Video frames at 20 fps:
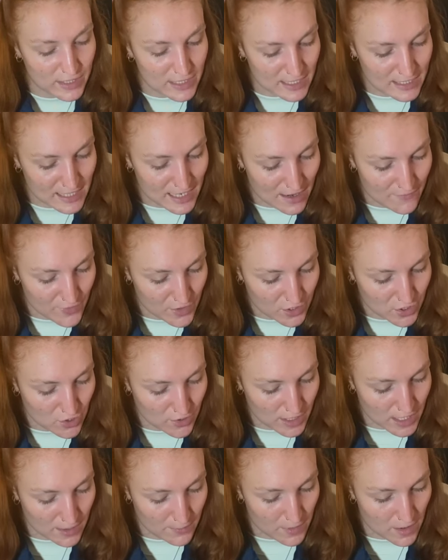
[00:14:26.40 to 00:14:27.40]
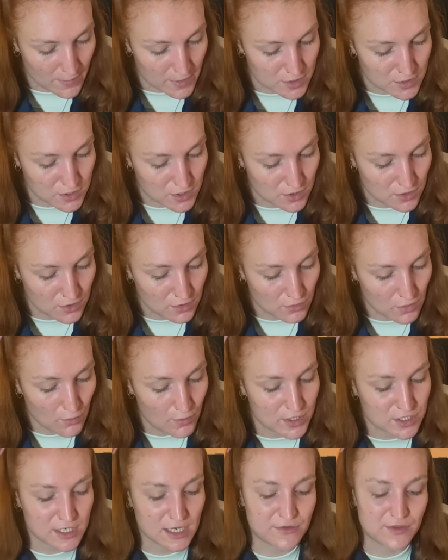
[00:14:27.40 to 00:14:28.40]
then have Cooking Mama 2,
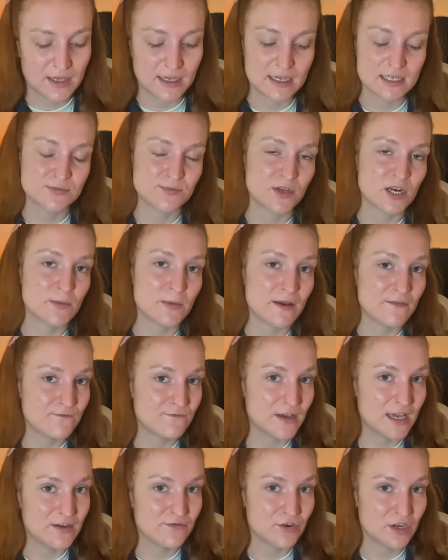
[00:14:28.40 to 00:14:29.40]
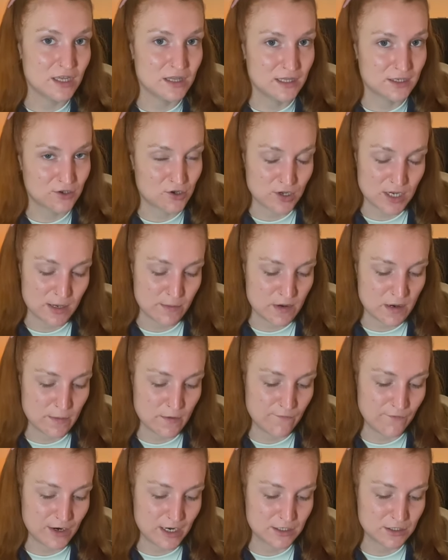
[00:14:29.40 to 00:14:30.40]
which I think is one of my favorite in the Cooking Mama
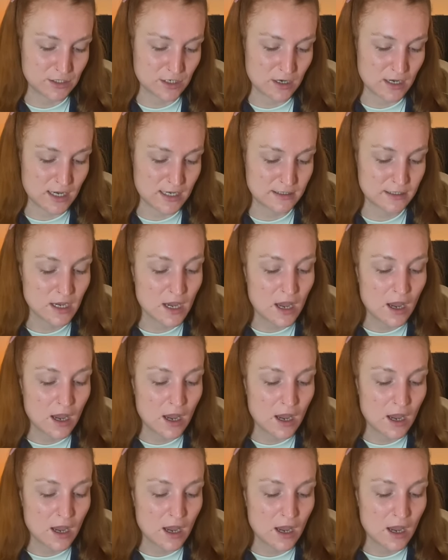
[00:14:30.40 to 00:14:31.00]
franchise.